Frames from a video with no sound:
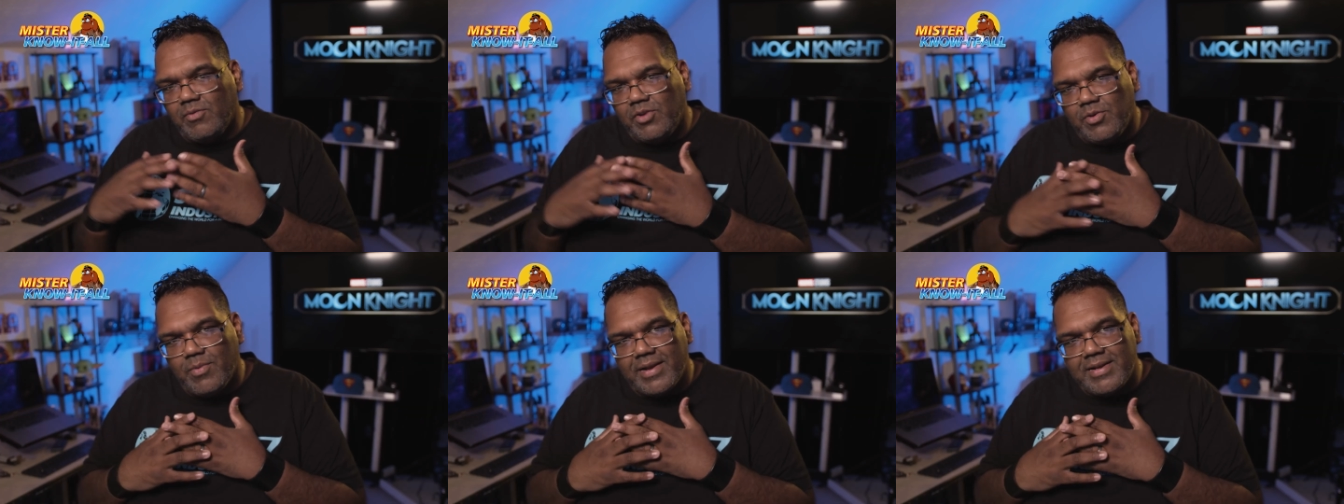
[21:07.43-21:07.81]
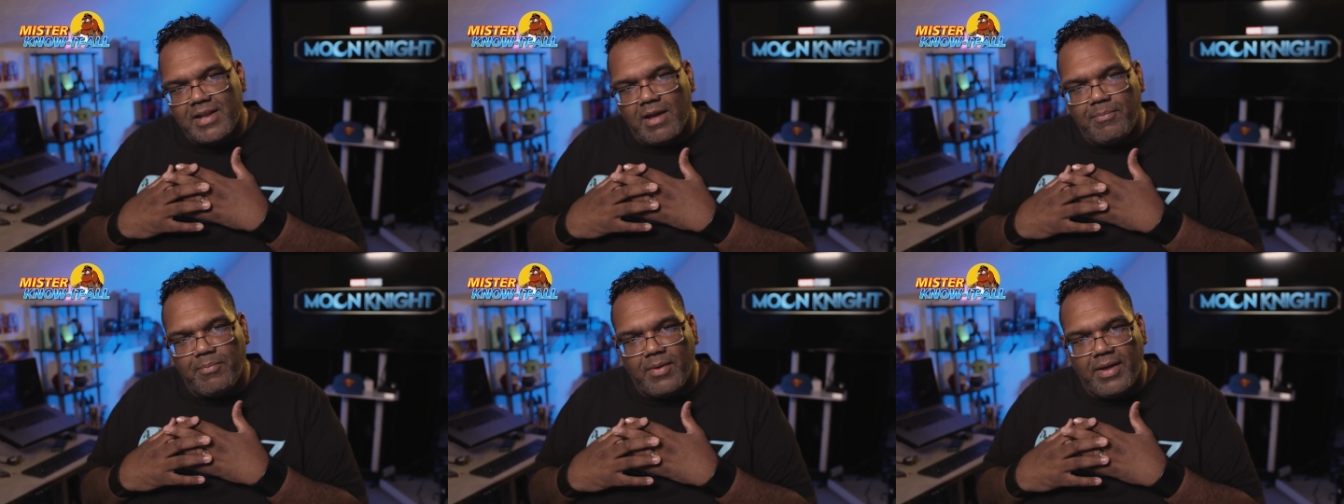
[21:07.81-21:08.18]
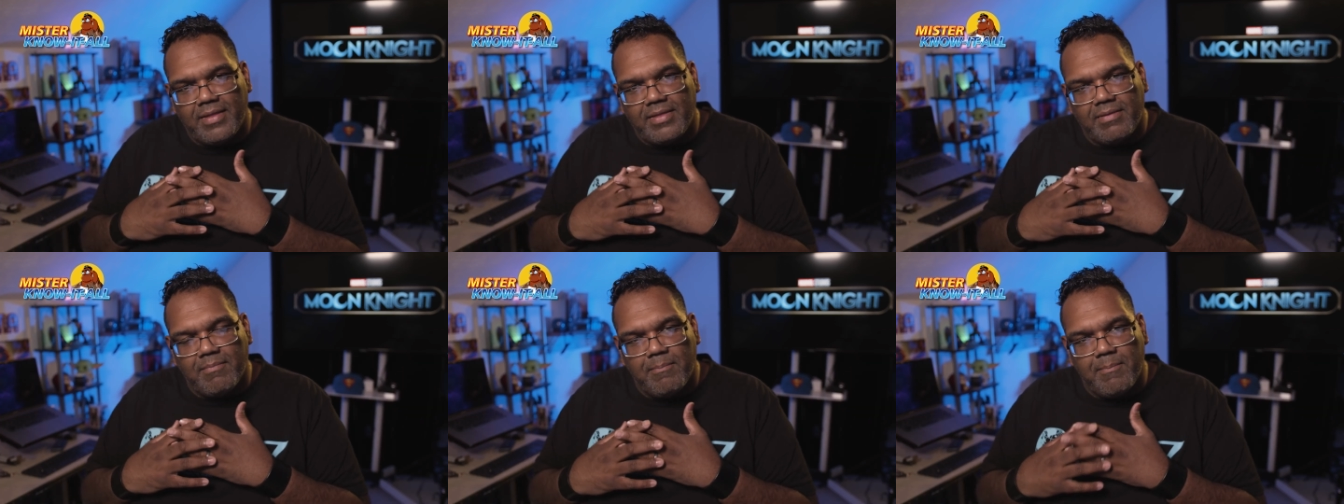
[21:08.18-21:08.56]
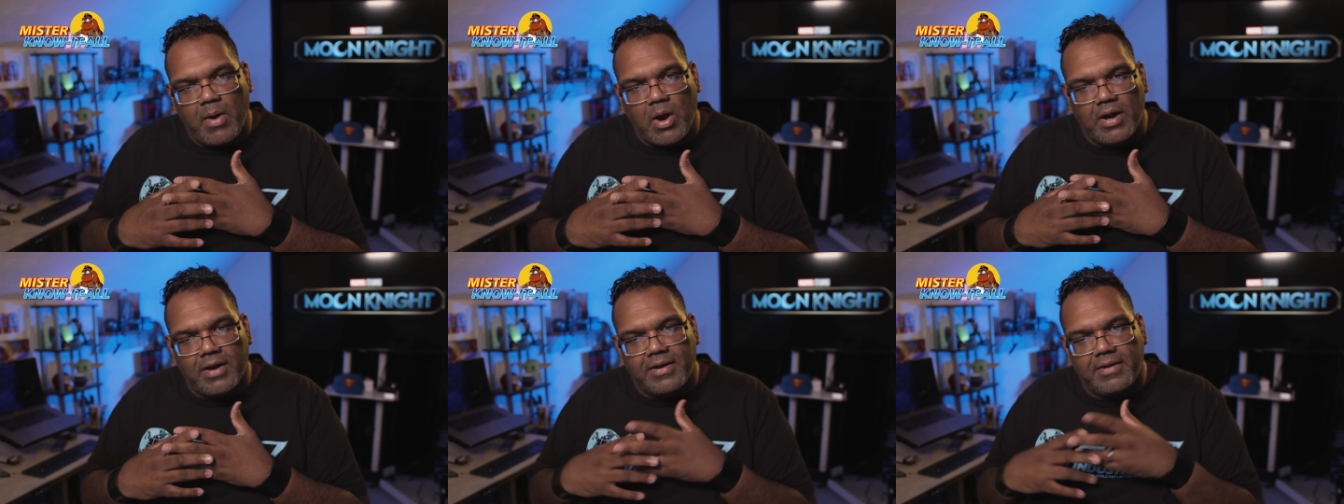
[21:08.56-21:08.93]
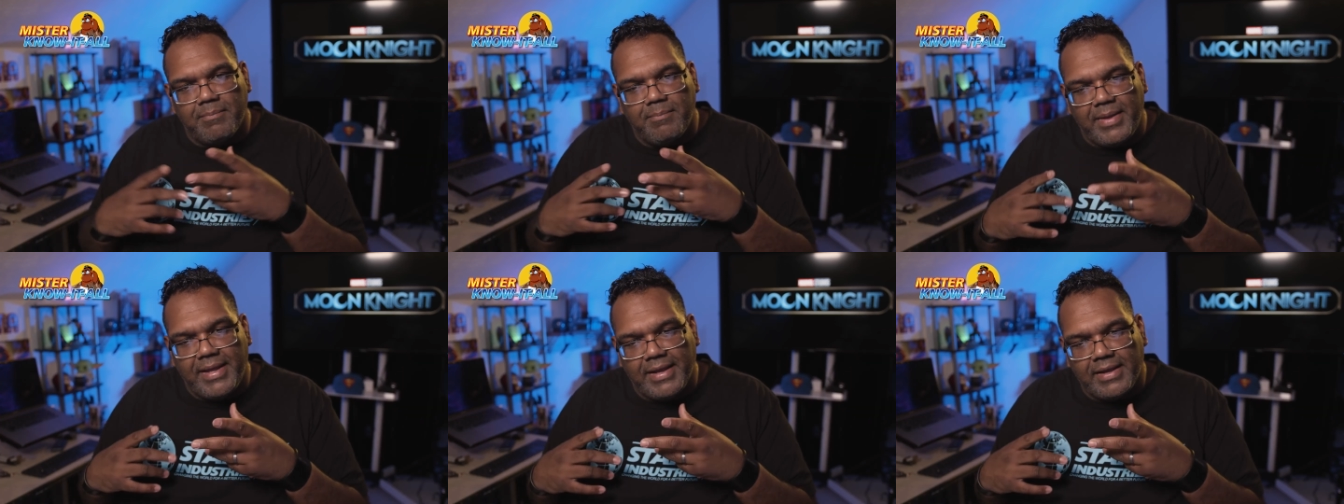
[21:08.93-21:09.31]
you end up with Marc
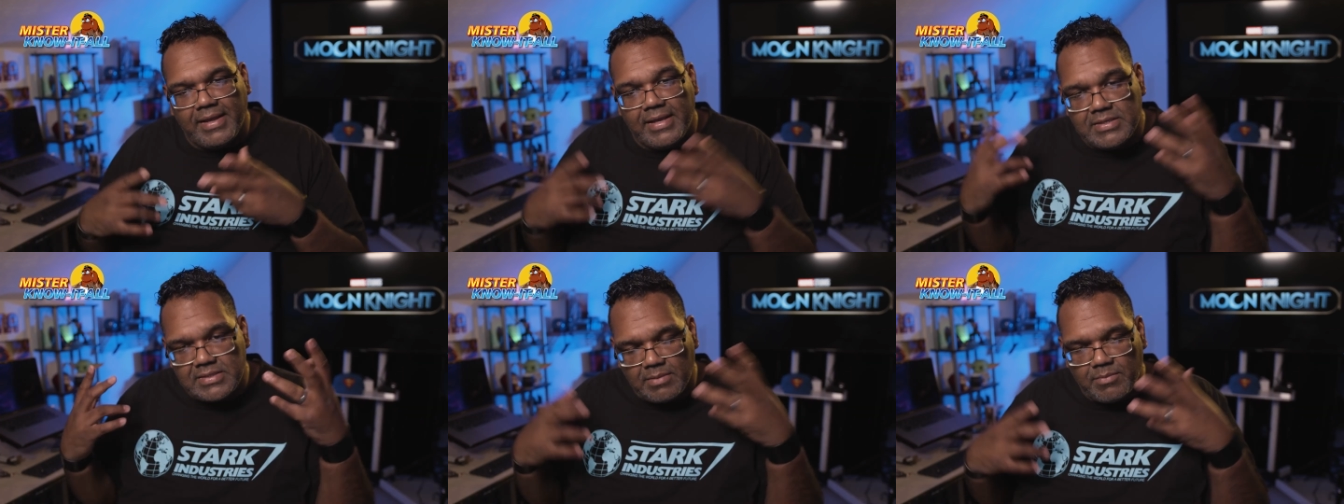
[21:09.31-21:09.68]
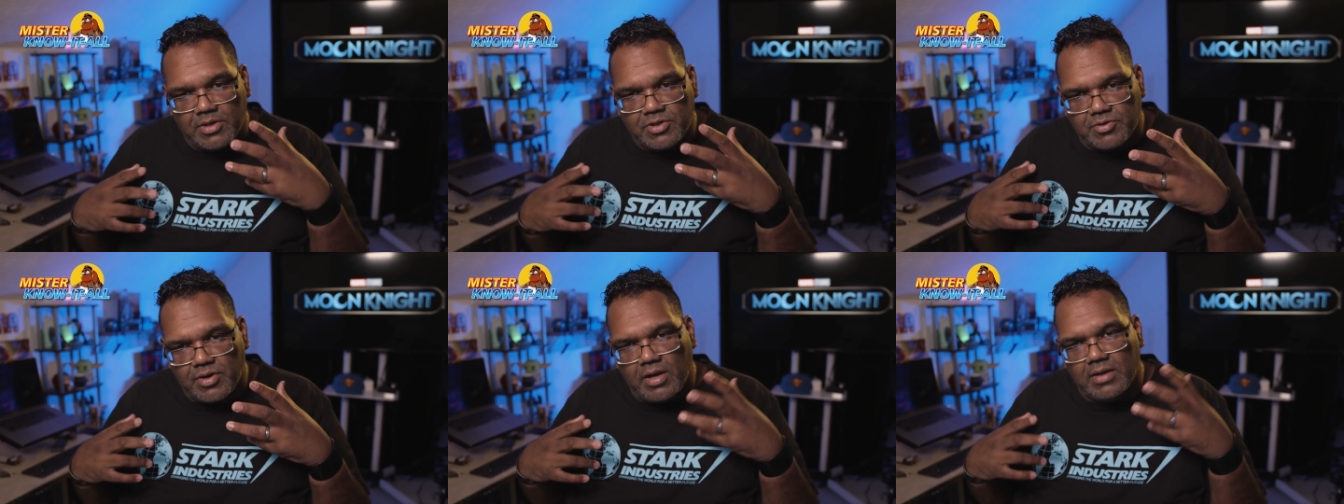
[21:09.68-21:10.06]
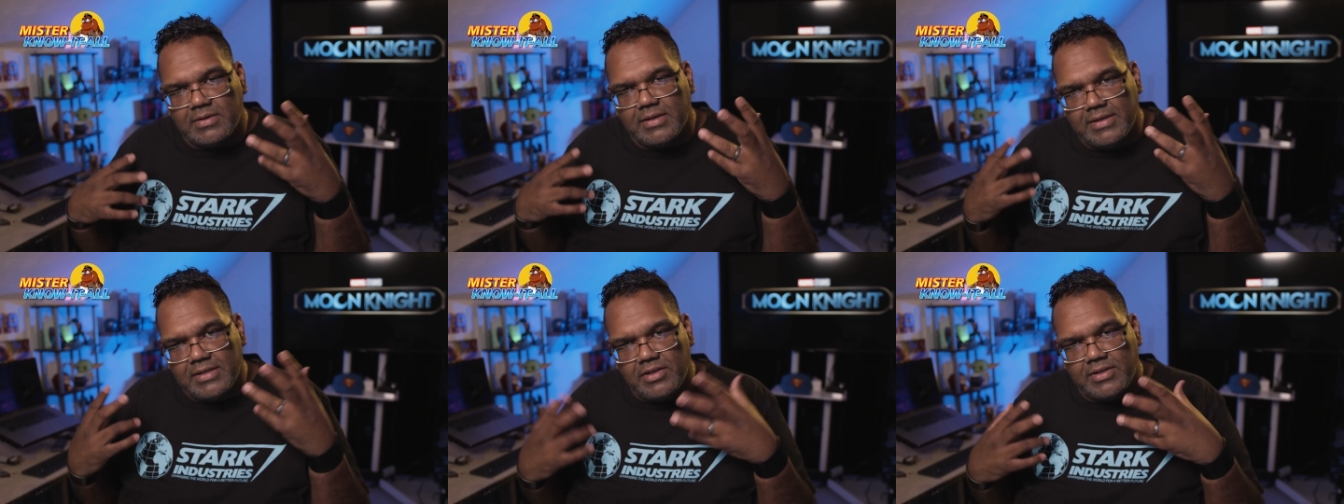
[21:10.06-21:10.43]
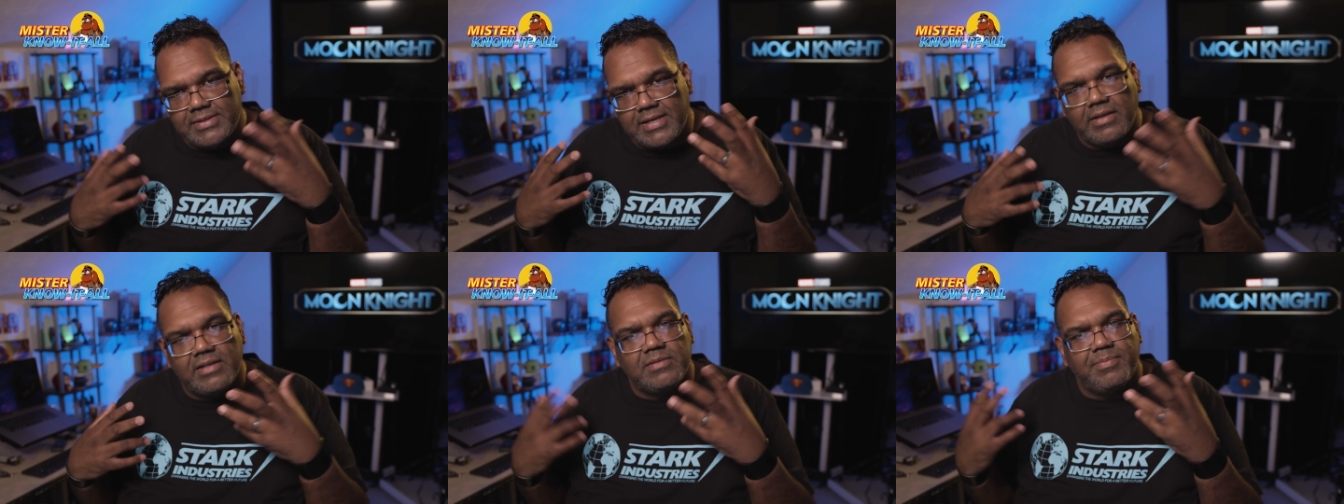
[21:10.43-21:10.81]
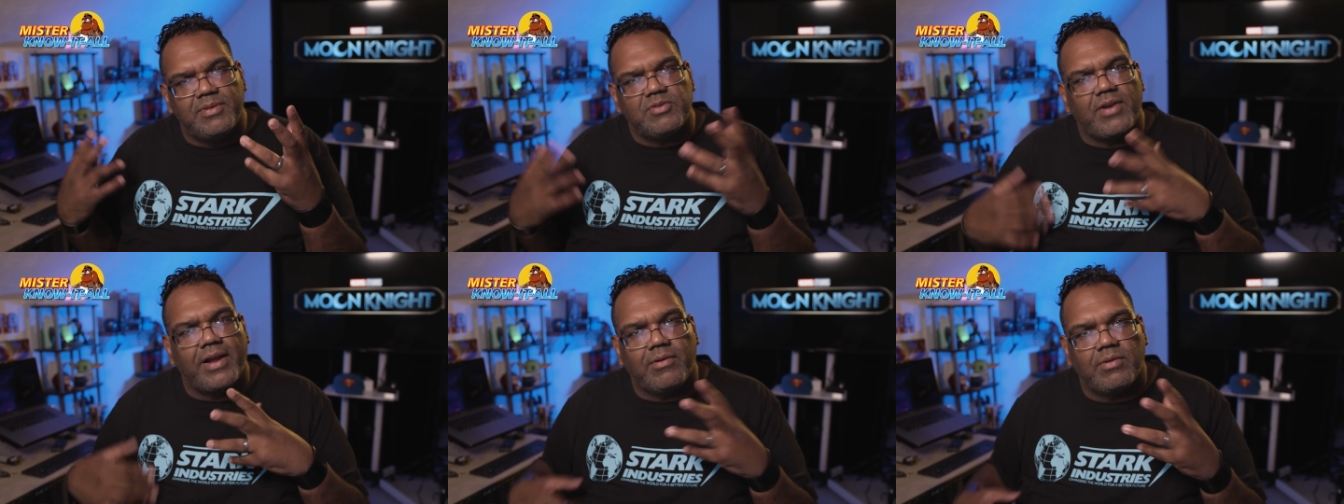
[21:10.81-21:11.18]
he's somewhat drugged, and you can tell he's been
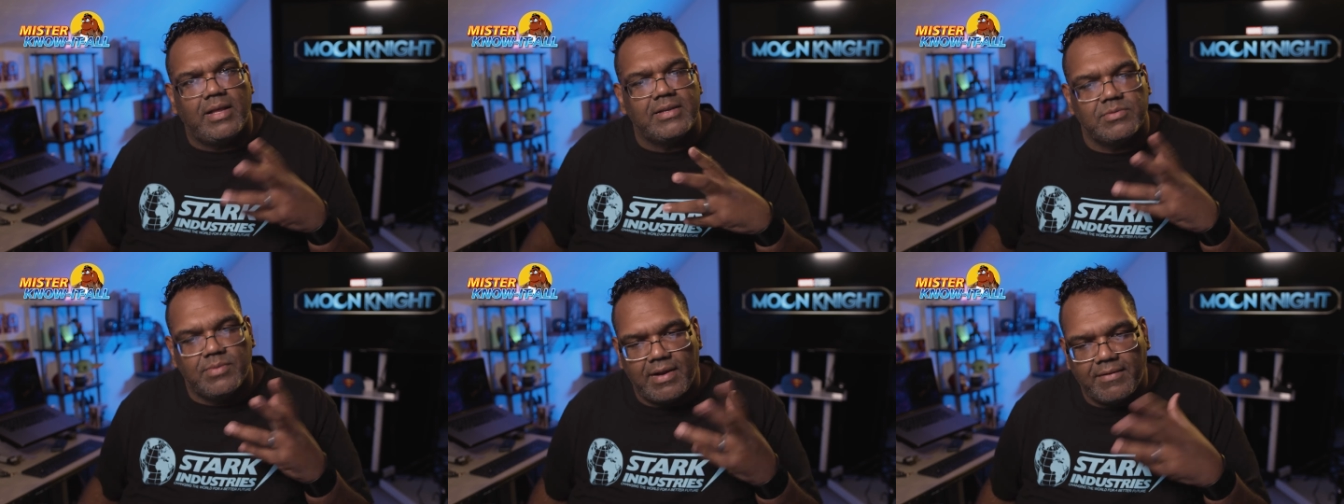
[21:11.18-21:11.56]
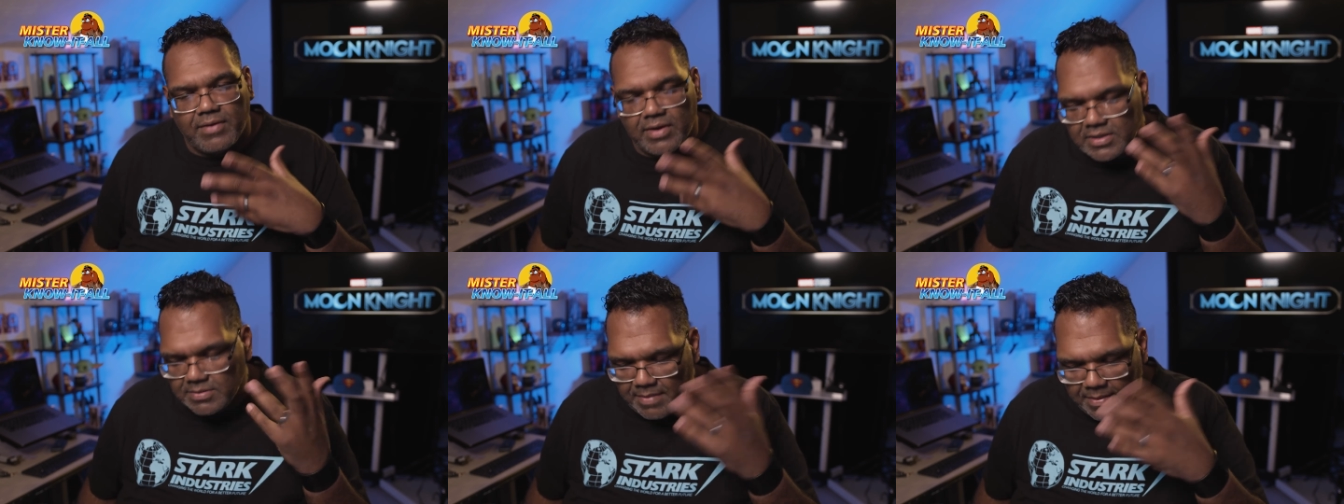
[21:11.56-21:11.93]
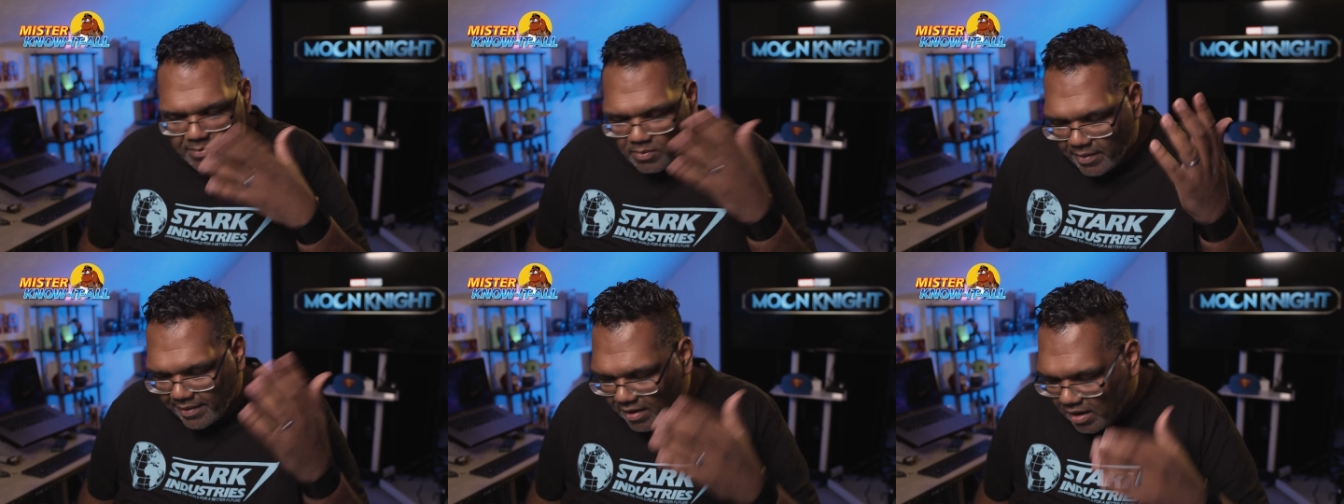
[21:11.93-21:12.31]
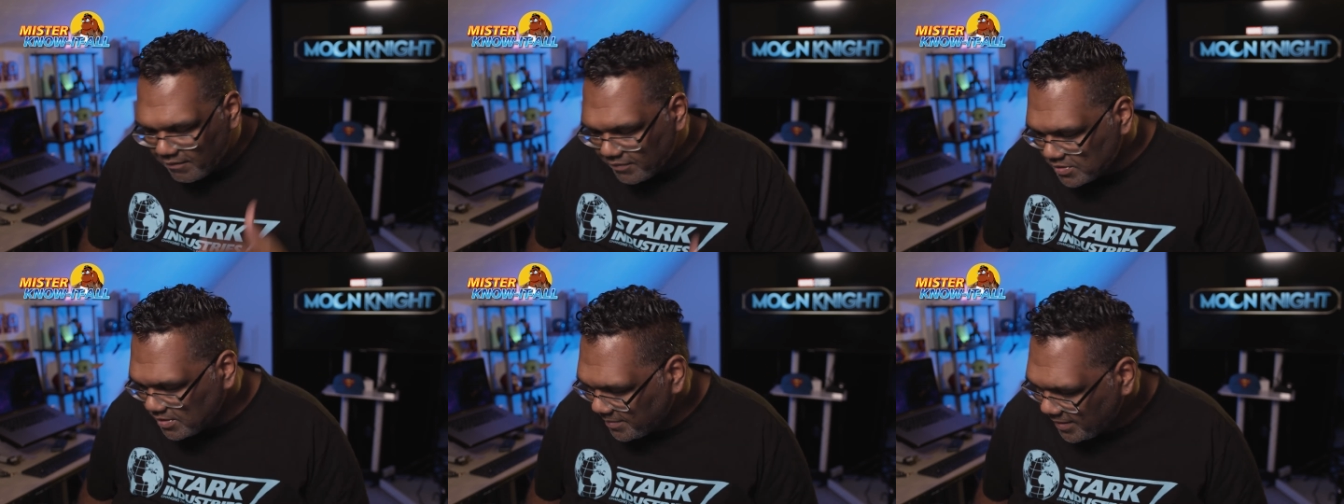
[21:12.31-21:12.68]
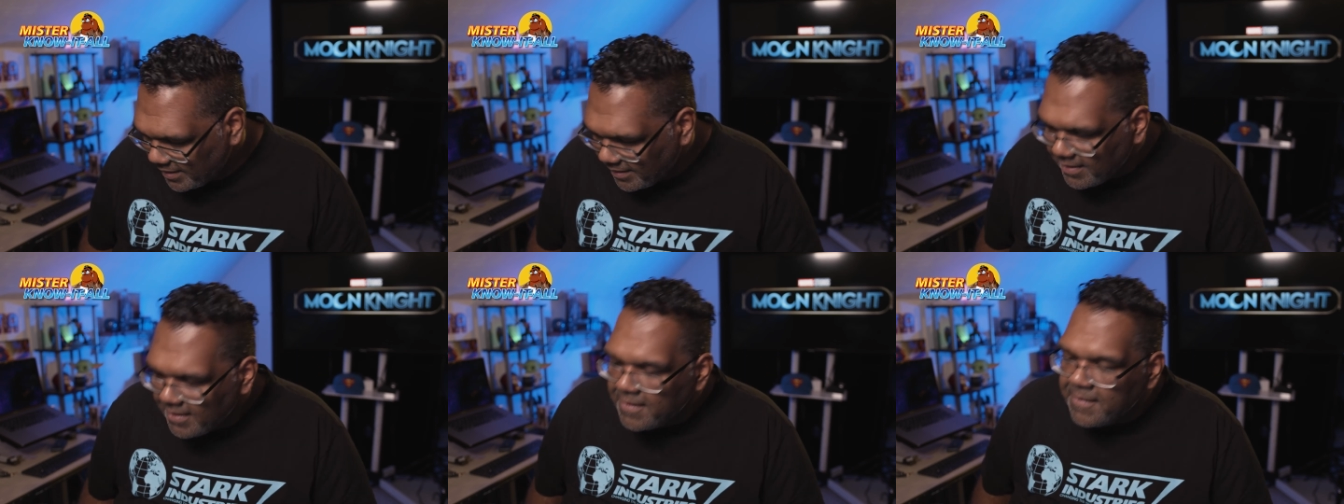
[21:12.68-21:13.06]
tranquilized or whatever, and it's maybe wearing off or something.